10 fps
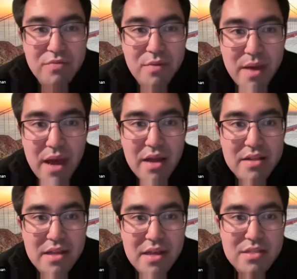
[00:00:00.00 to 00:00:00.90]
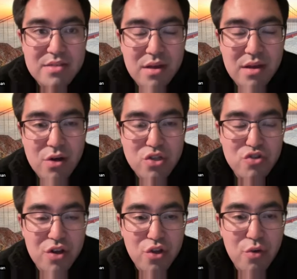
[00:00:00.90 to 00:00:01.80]
off the bat, he has
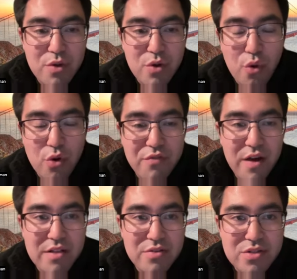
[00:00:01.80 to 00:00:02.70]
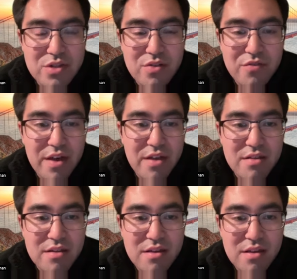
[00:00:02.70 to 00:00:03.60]
Australian Open quarterfinals to
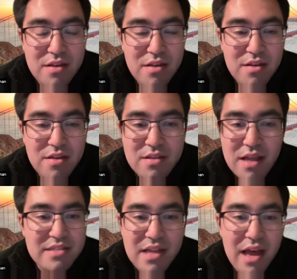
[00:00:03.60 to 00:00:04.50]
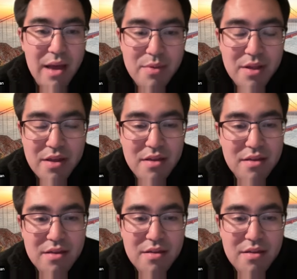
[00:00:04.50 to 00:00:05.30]
defend. That's not happening.